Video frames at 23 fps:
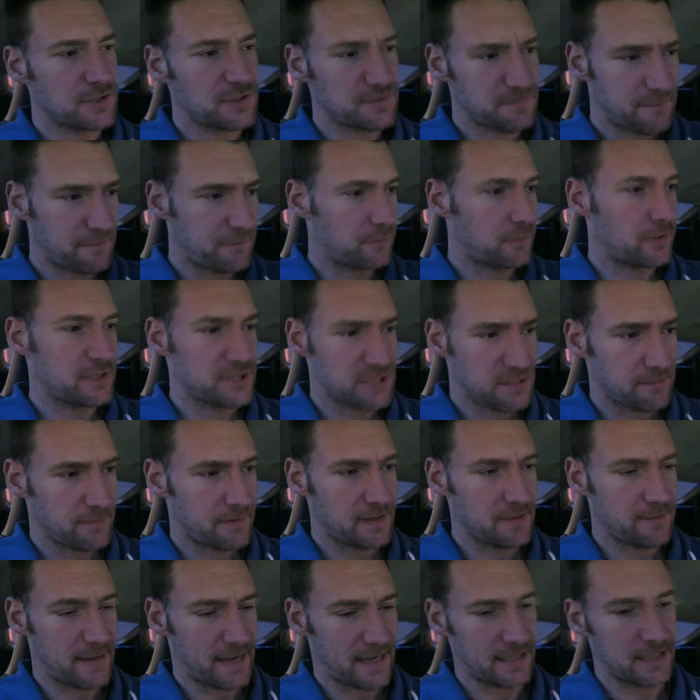Just before I jump
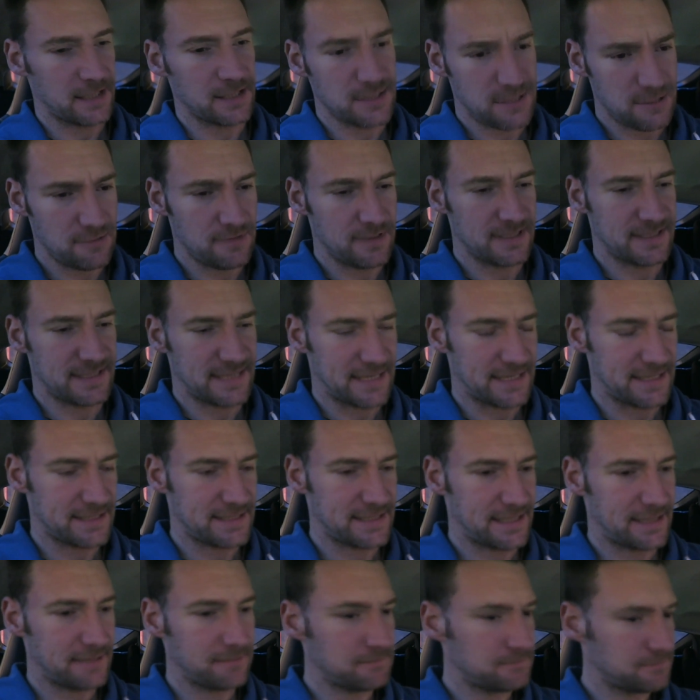in the back and do this
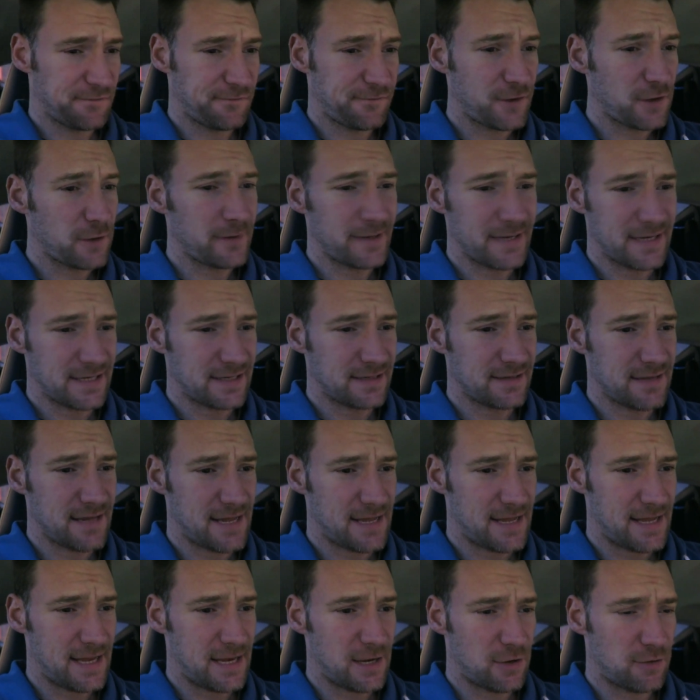editing, following
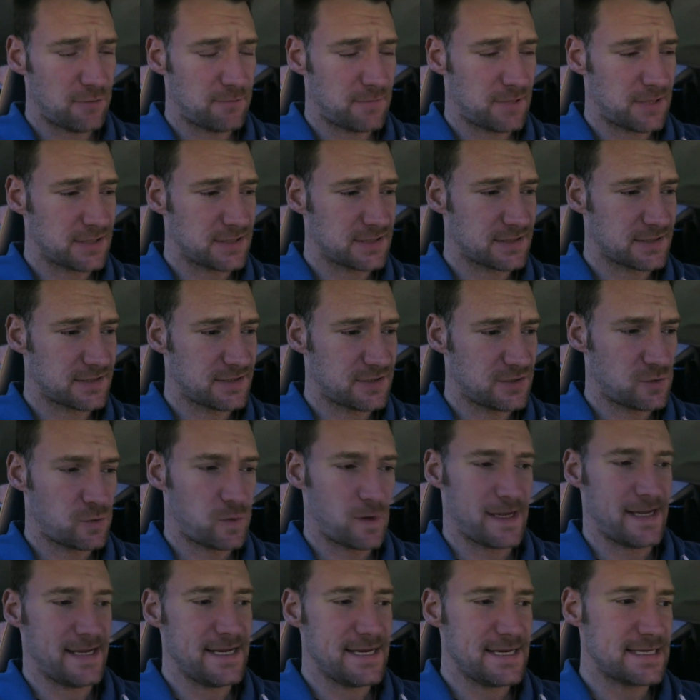Elon Musk's
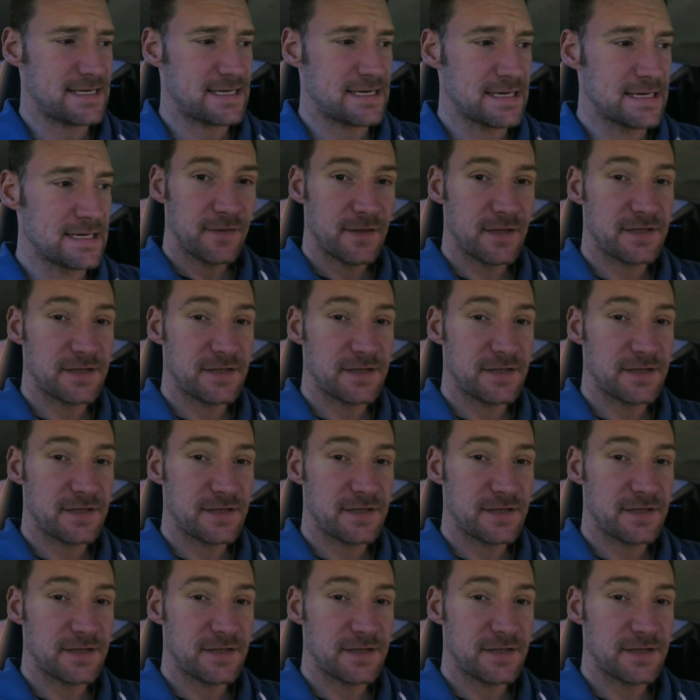tweet,